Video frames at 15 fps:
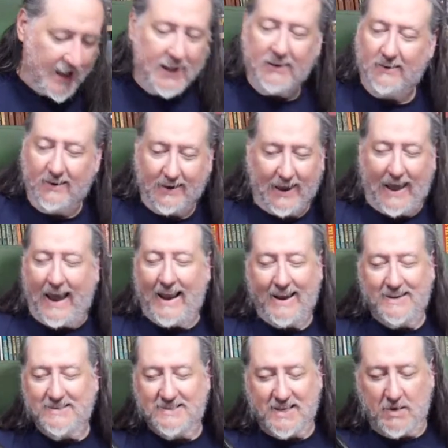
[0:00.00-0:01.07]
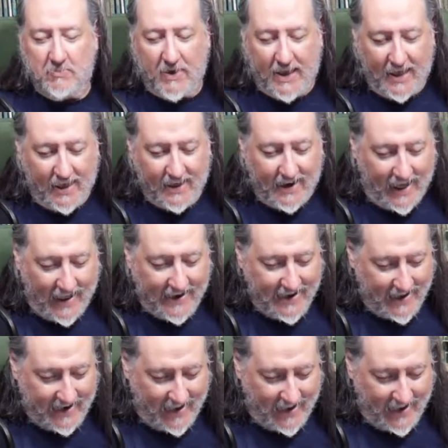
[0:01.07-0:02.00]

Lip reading: Look, I got to skip ahead. I got